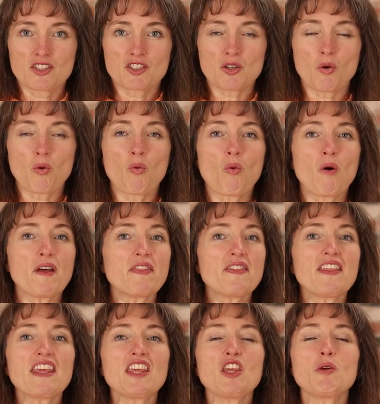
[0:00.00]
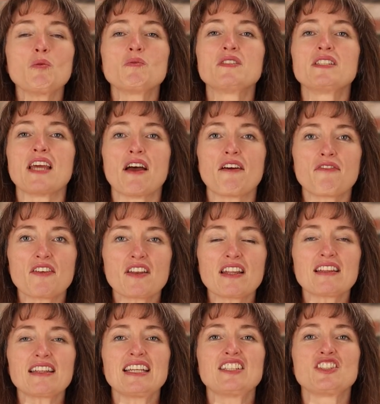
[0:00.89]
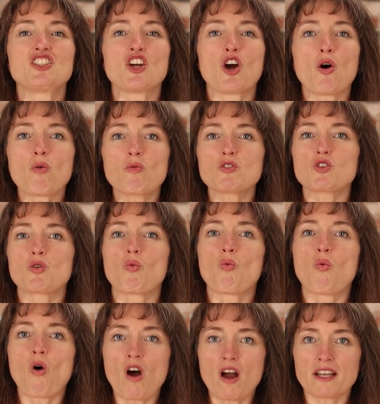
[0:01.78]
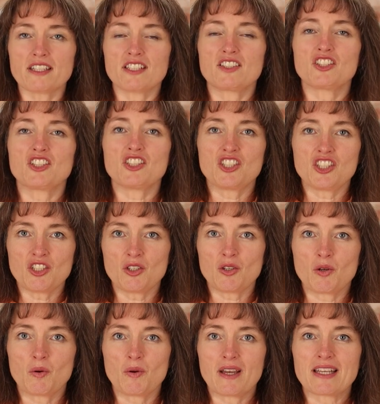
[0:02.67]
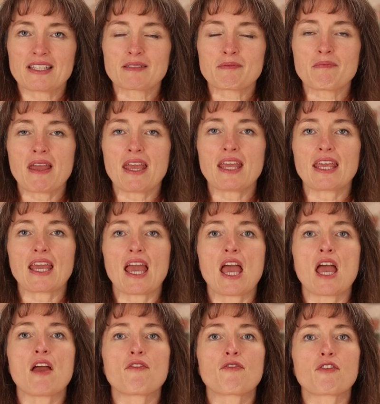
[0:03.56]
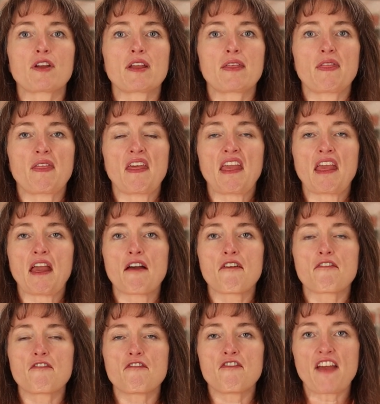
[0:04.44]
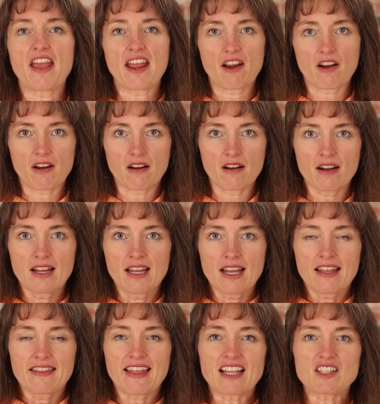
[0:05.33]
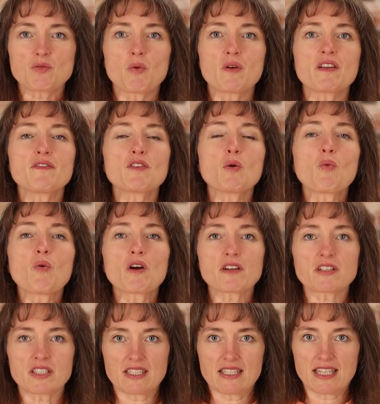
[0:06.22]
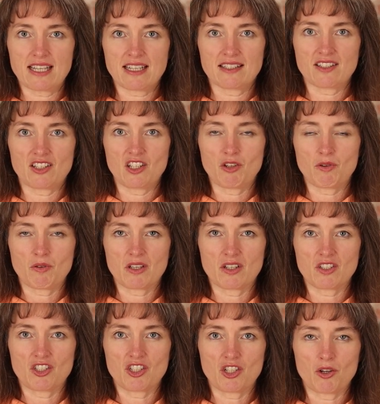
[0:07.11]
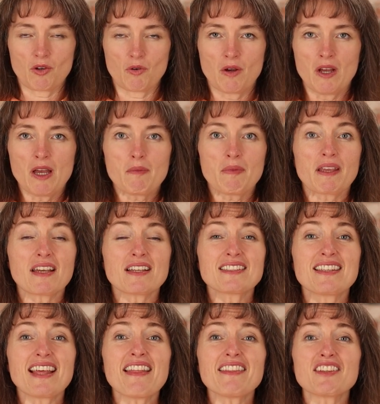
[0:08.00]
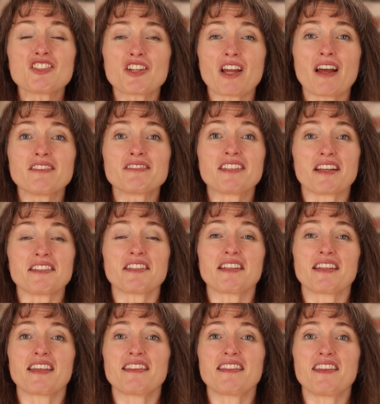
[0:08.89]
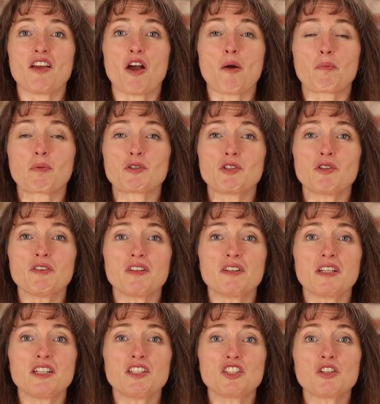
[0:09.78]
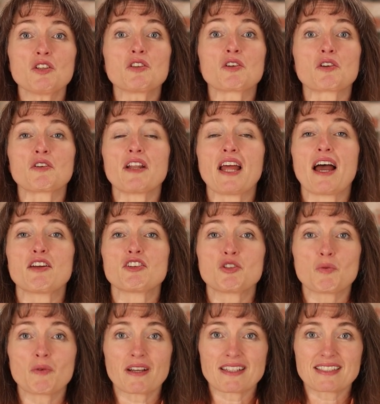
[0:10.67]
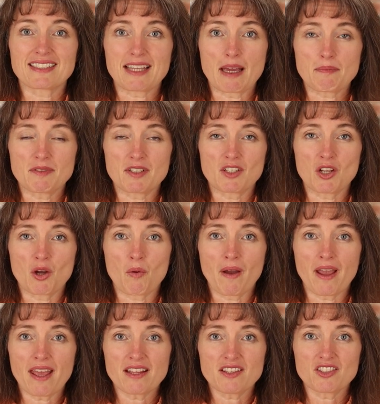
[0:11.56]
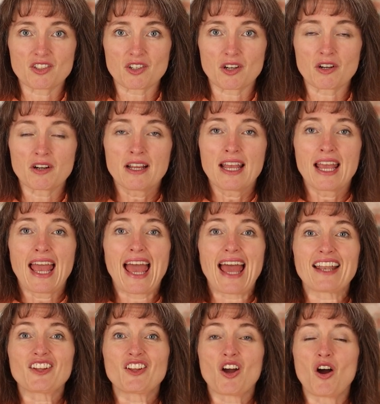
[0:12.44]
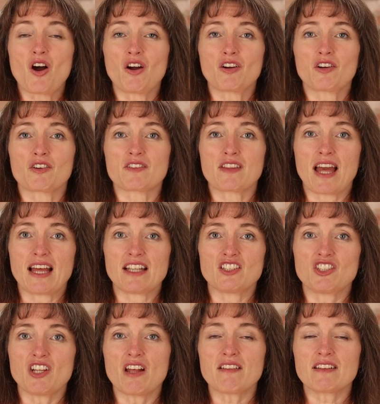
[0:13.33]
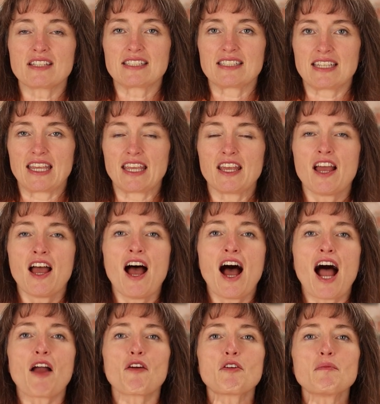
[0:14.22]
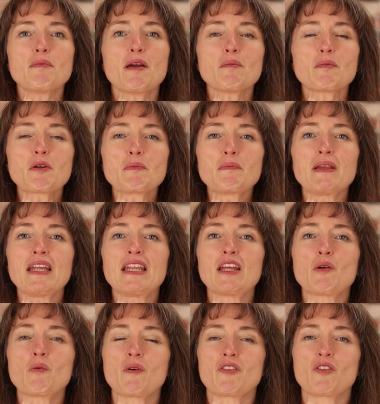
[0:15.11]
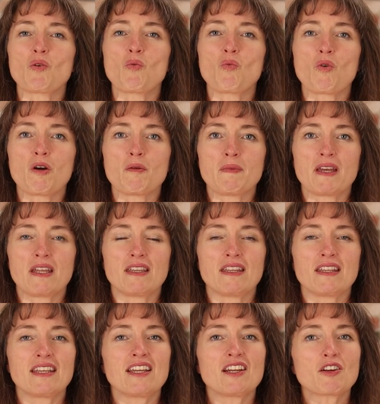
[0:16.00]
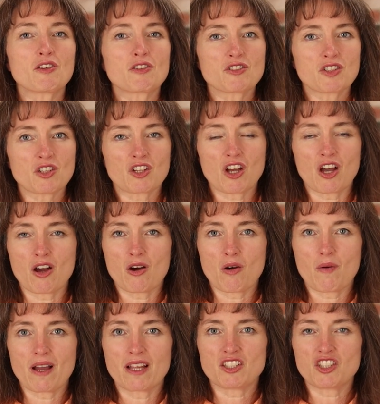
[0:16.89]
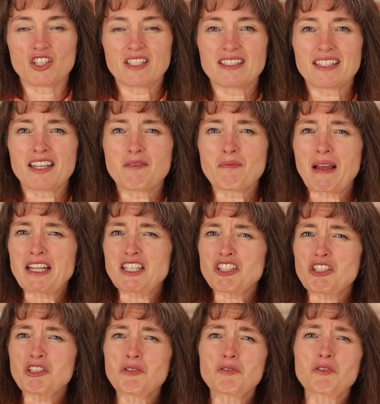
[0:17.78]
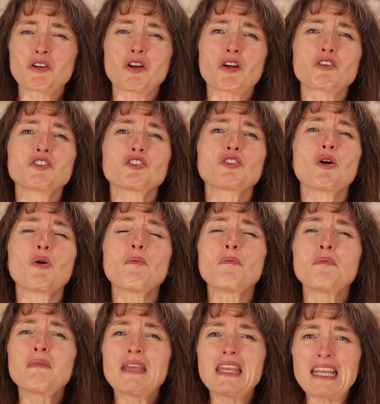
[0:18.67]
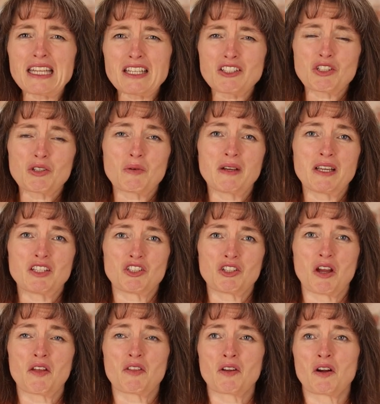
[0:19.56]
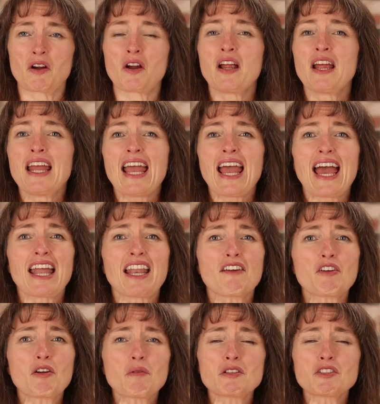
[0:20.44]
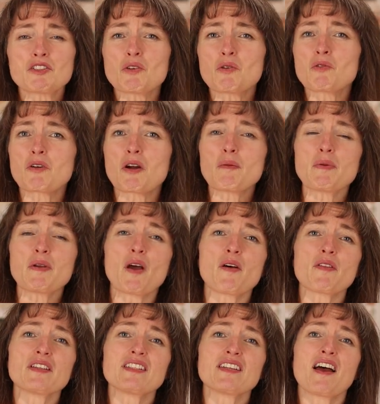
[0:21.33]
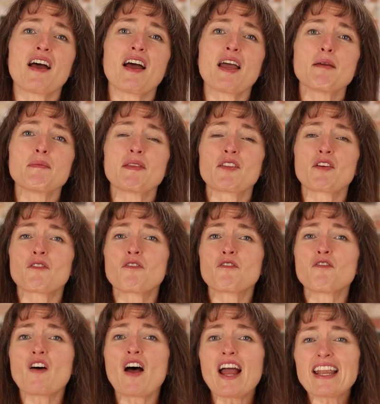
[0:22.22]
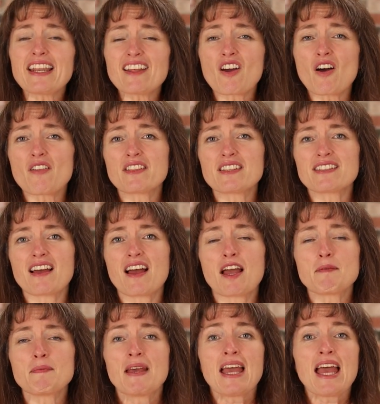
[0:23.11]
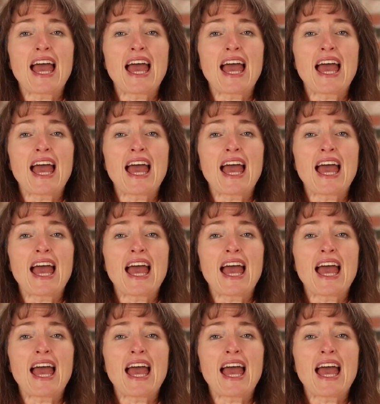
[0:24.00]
So one thing you definitely don't want to do is make everything fair. That's one of the worst things that you could do because then the child doesn't get the opportunity to learn how to accept a no answer and conquer that jealousy. I remember meeting with a woman years ago and she said, my children are so mean to each other and everyone's so grumpy all the time and they're fighting all the time